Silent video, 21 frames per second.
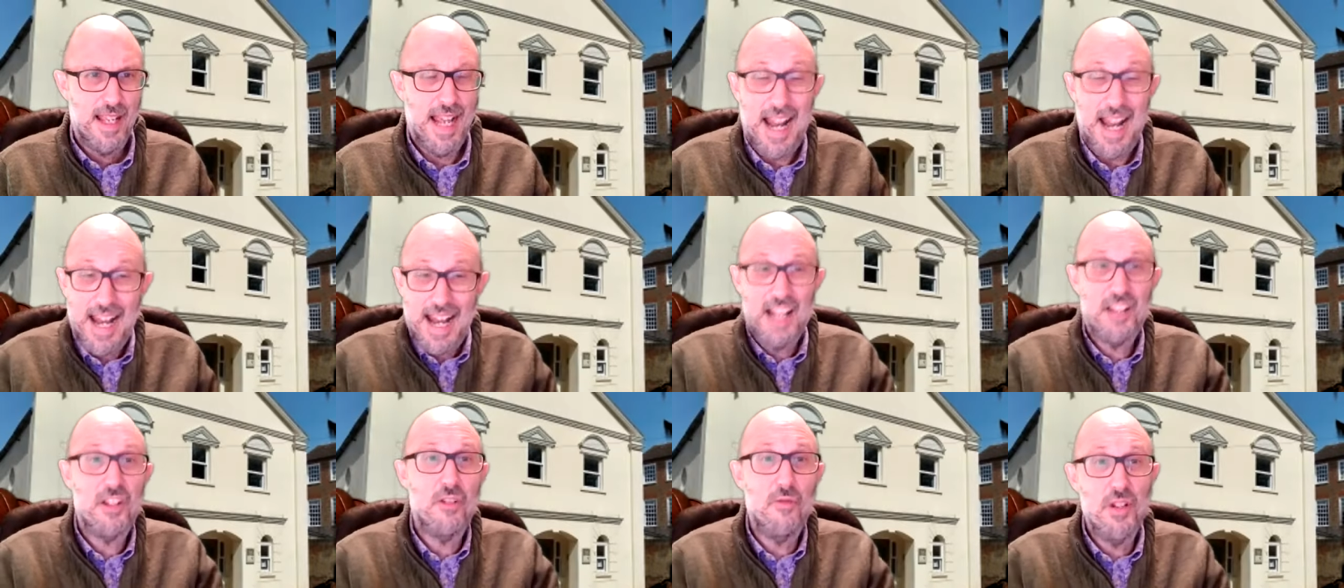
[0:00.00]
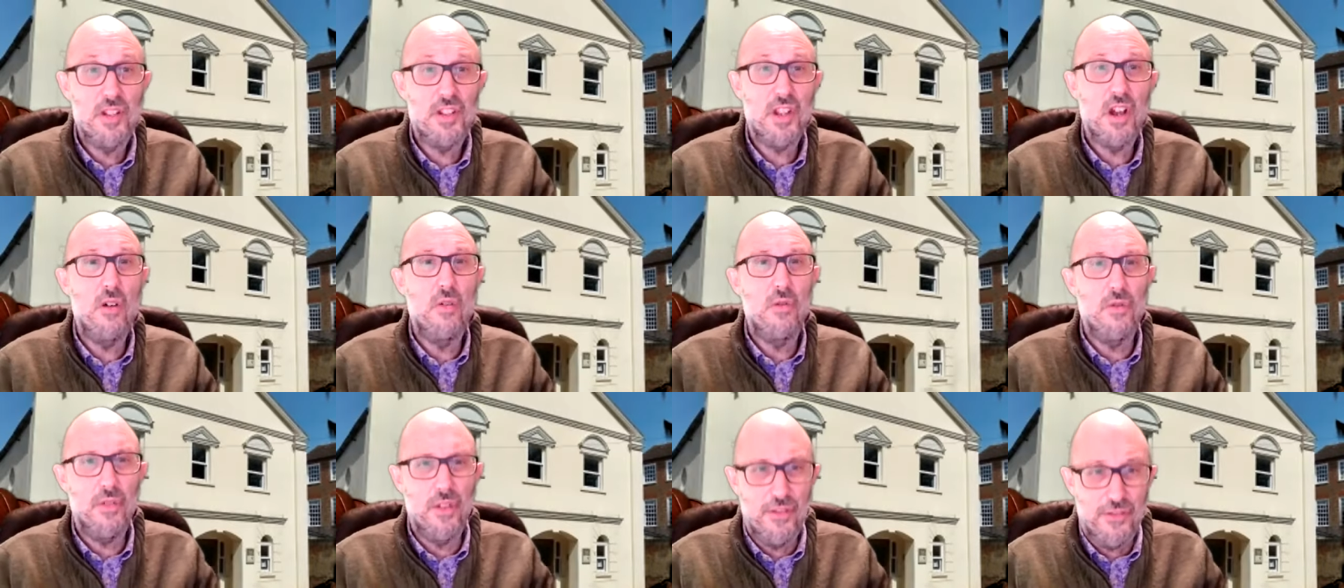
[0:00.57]
And as a
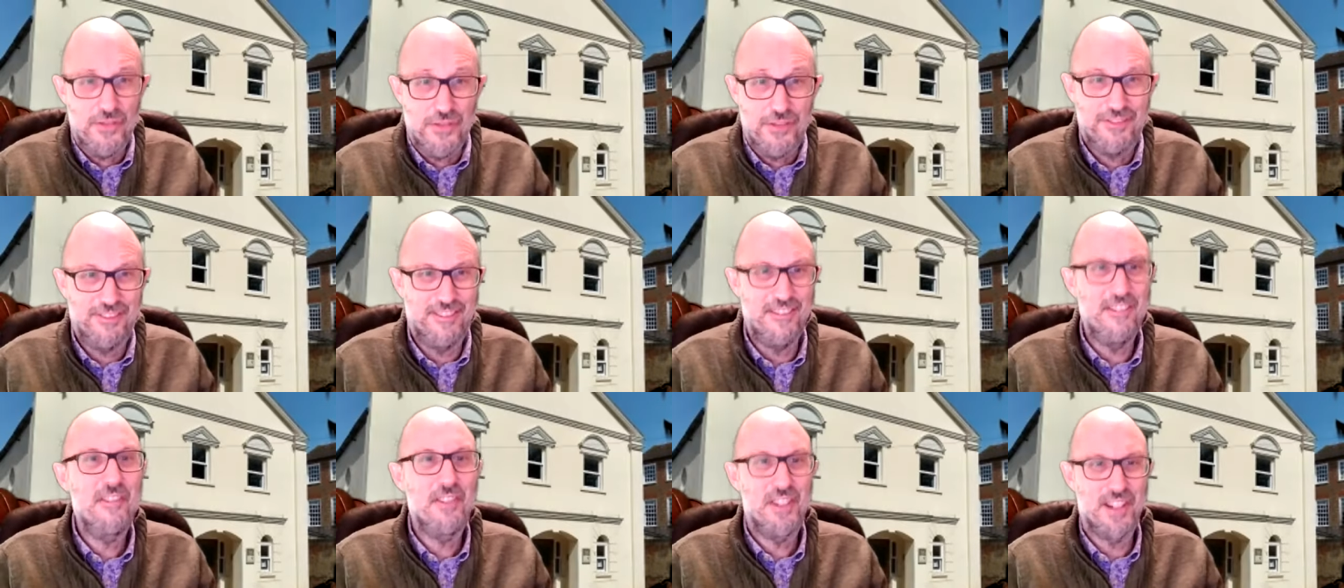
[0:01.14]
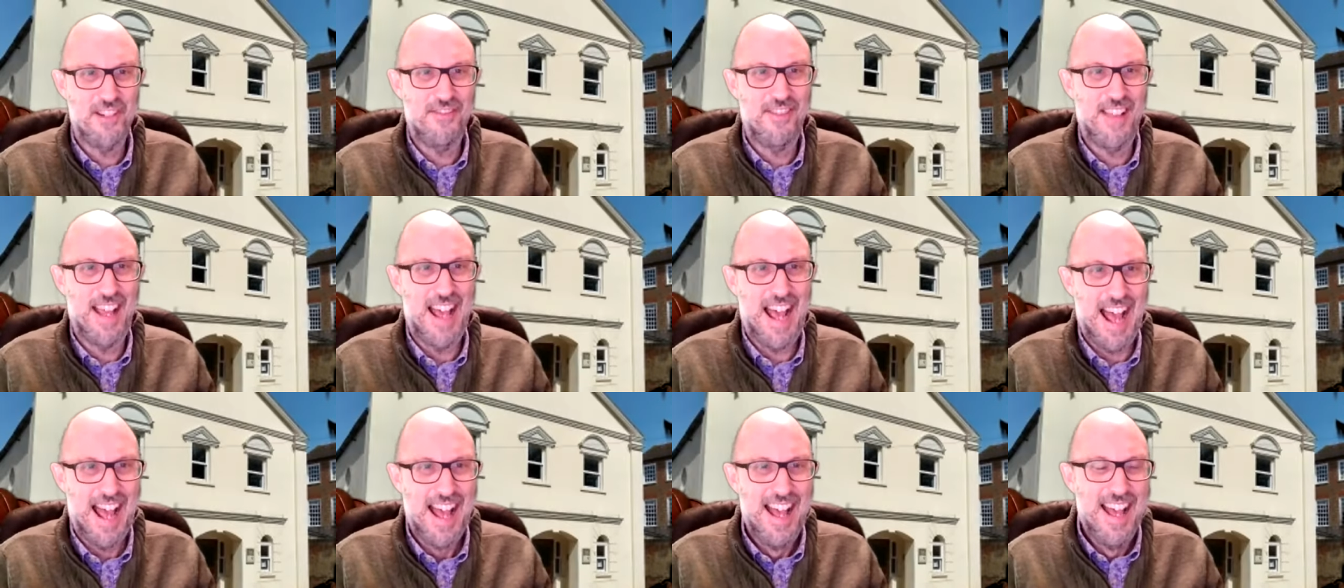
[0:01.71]
result, the fruit of
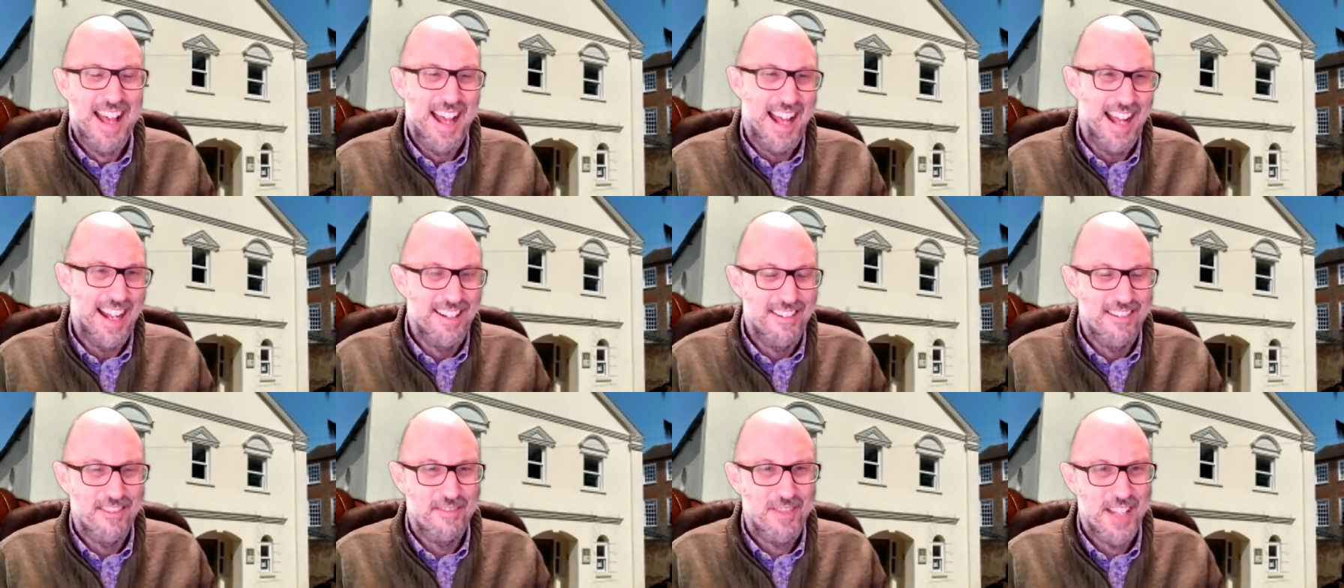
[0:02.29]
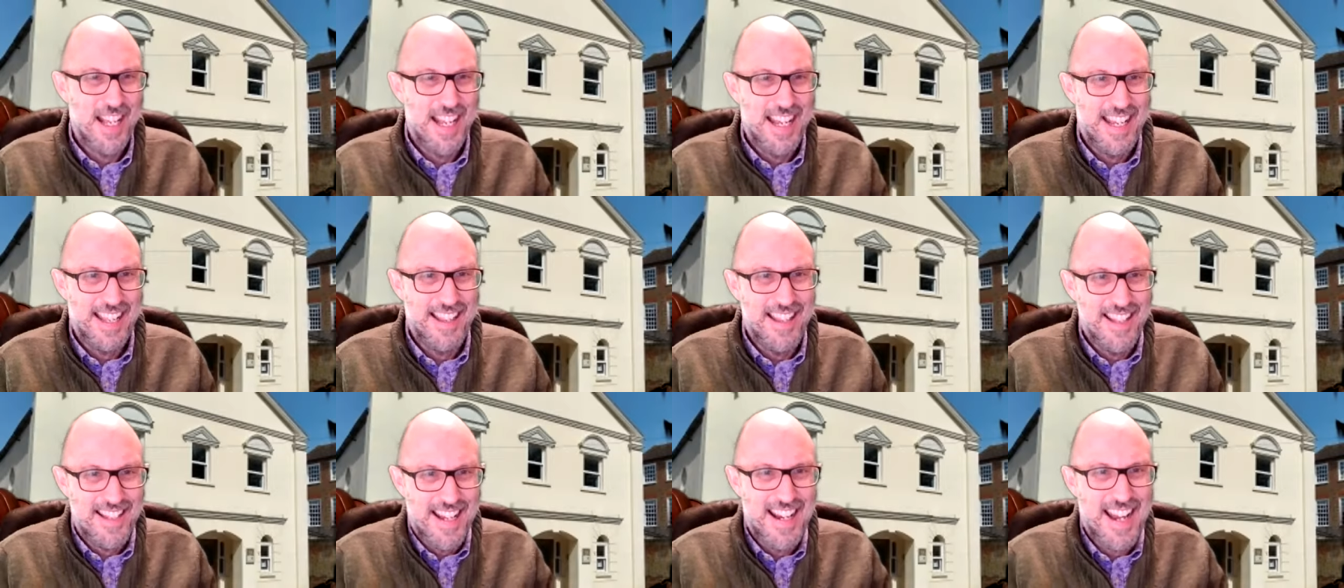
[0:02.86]
that and not
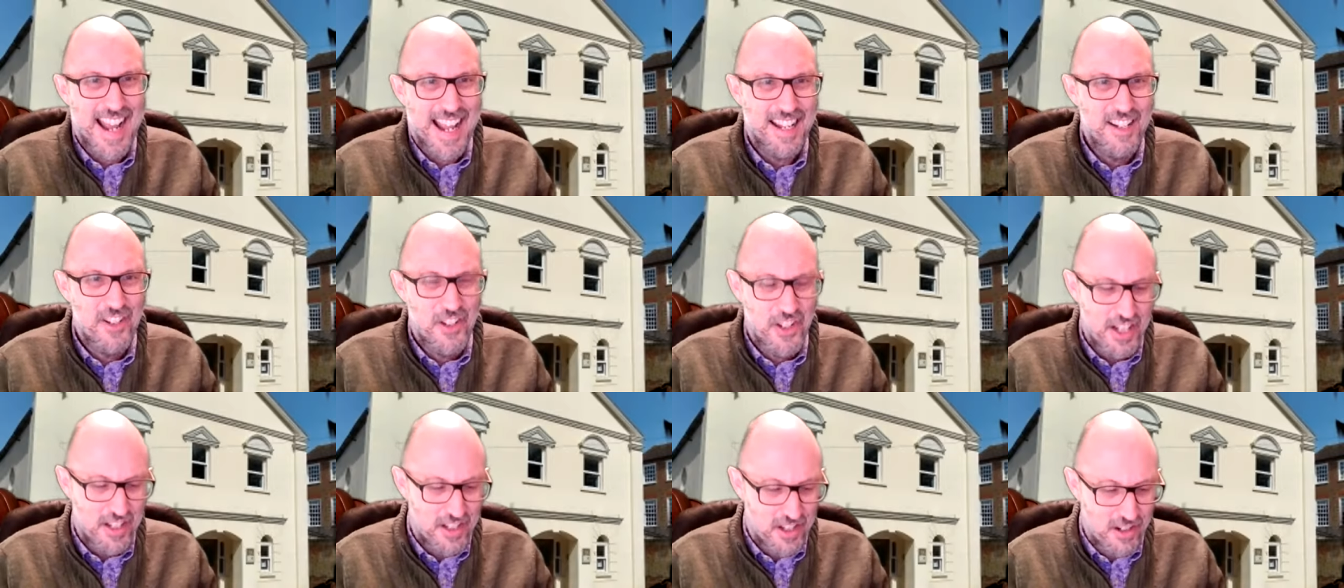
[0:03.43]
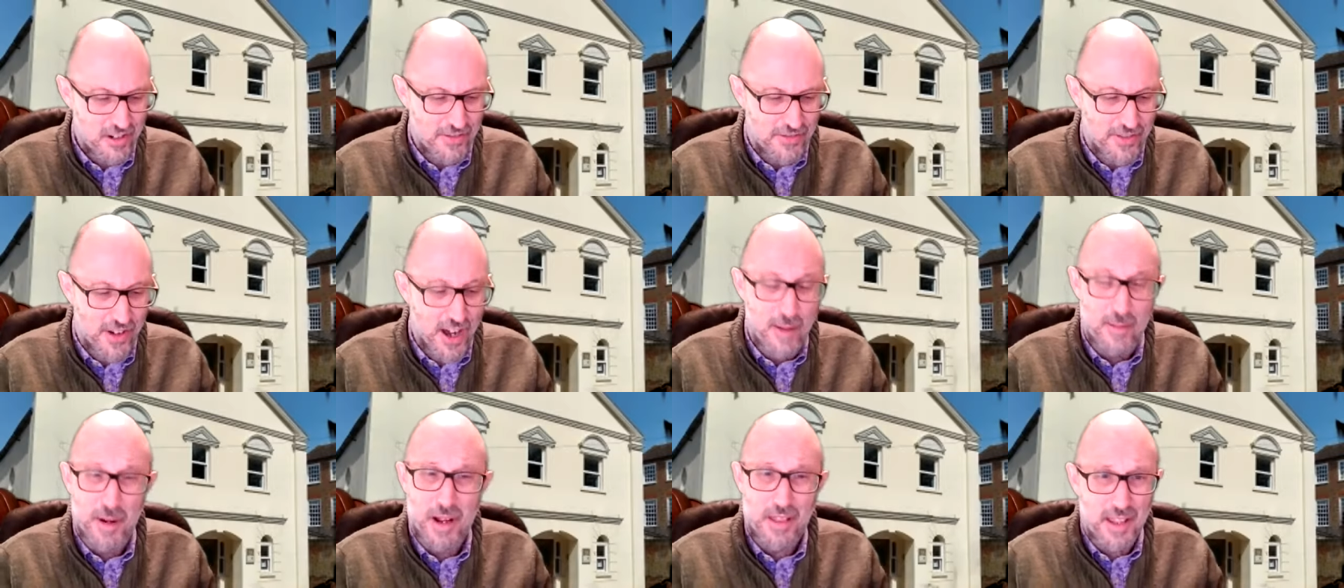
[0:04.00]
taking this analogy too
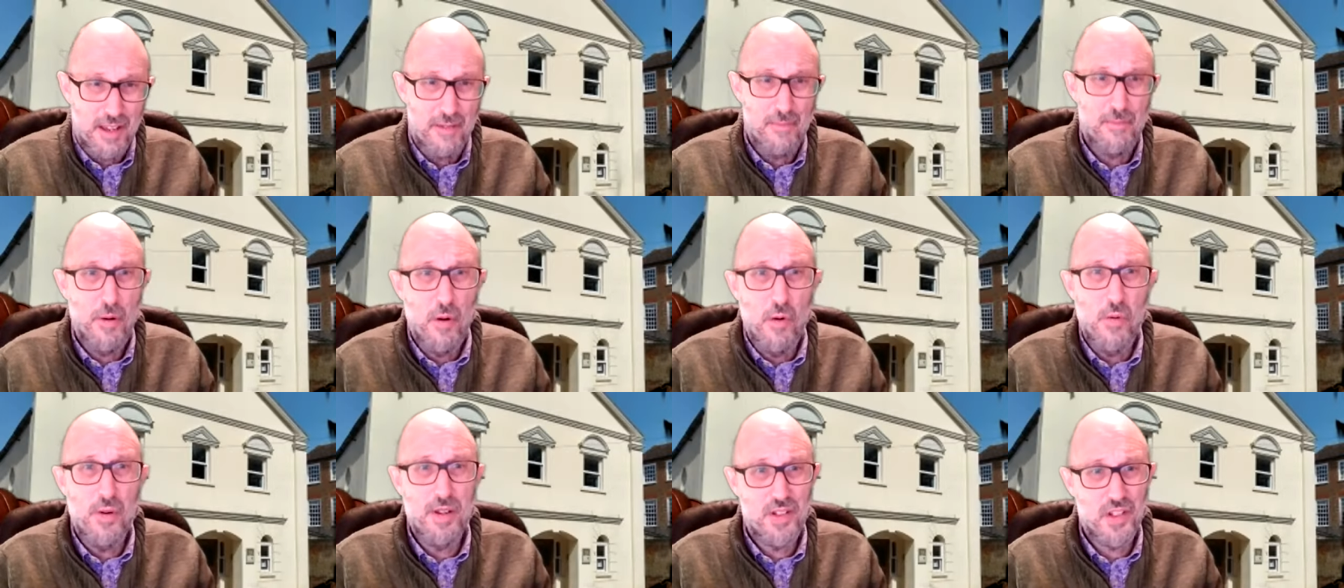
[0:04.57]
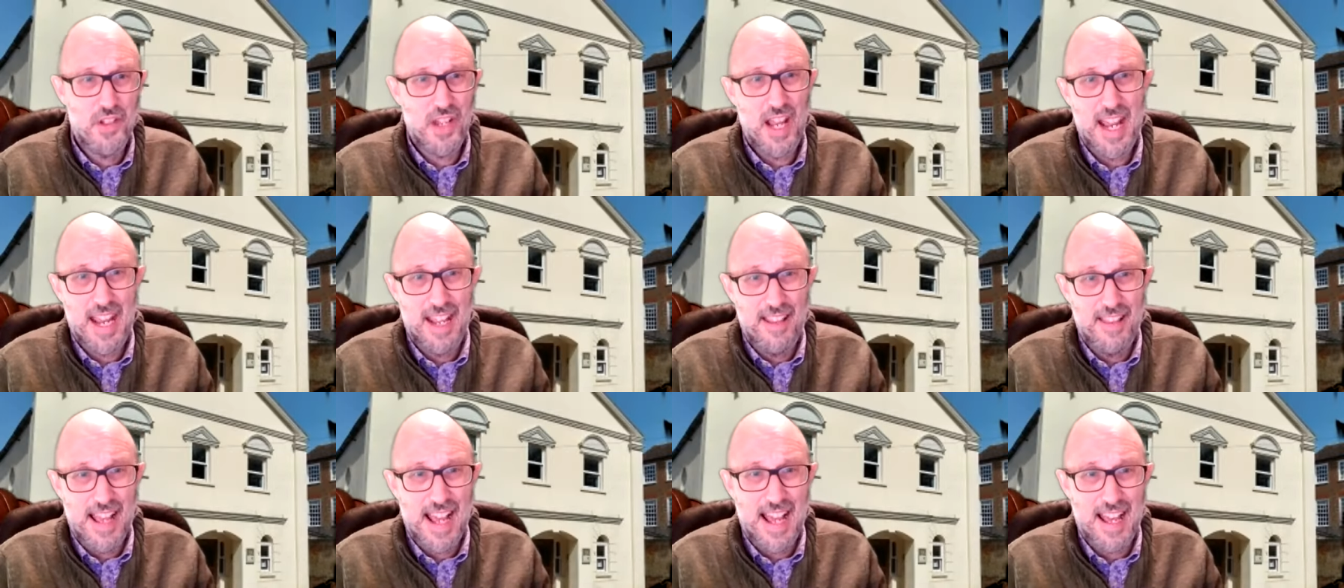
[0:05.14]
far, but I think Paul is
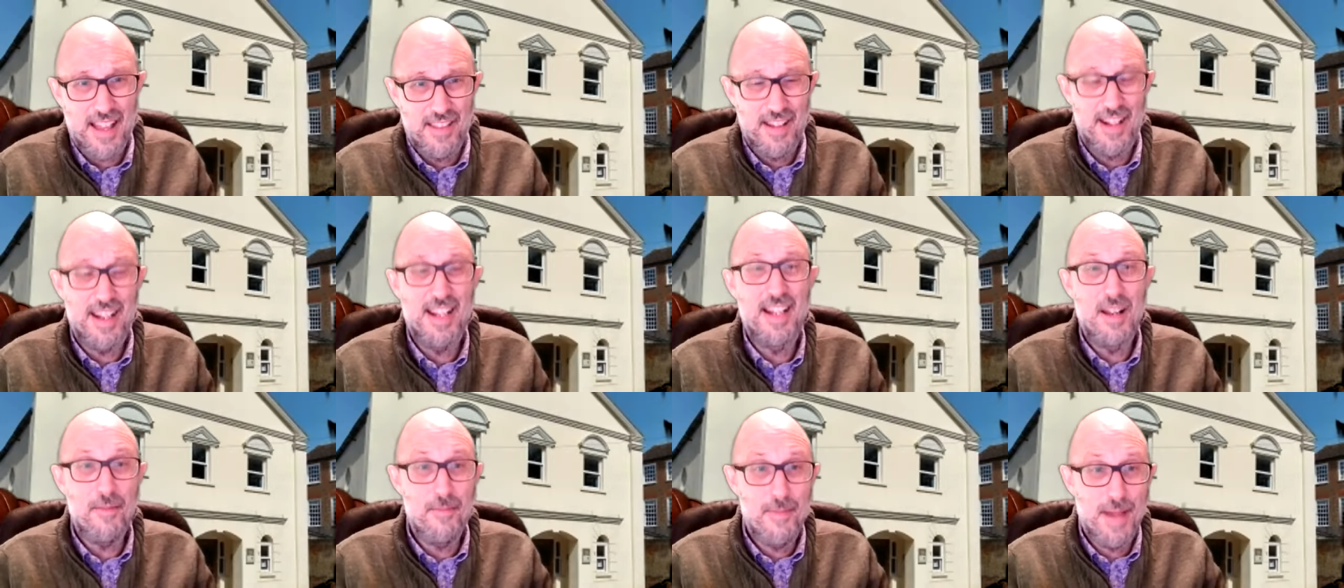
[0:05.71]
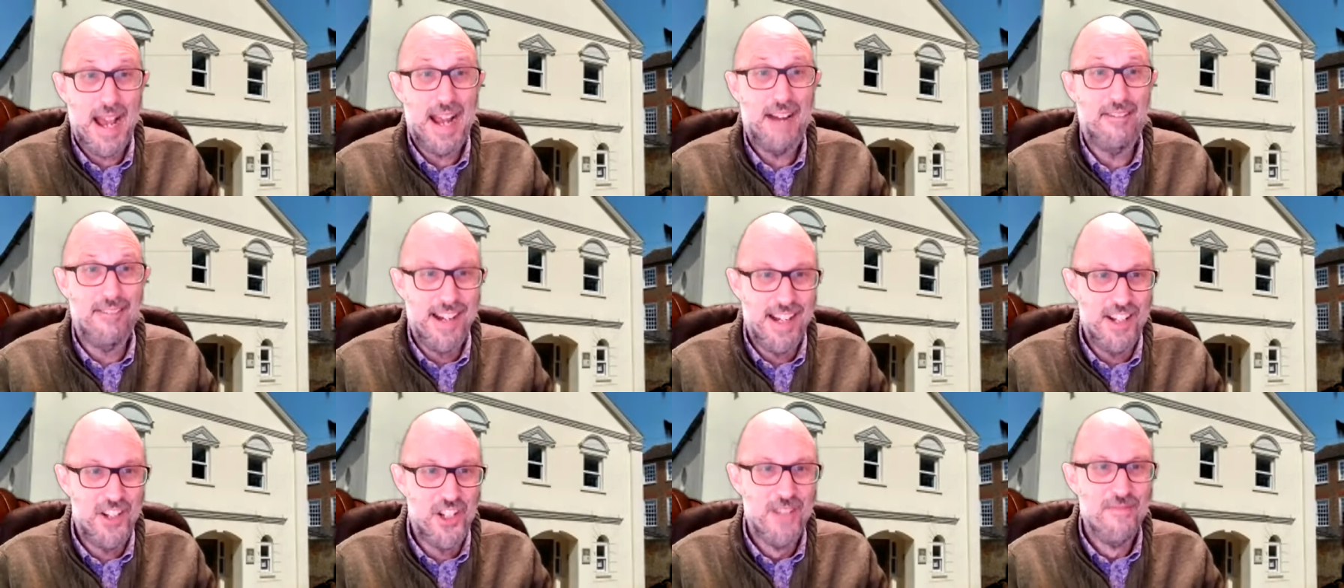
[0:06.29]
saying that, that in a
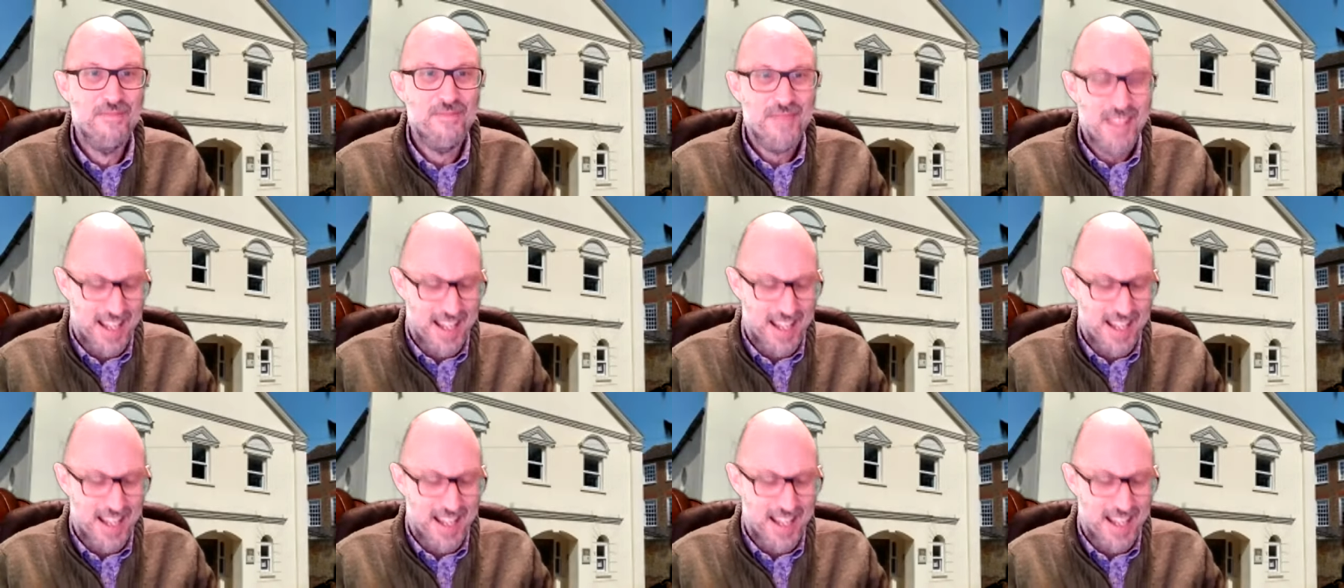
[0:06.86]
marriage,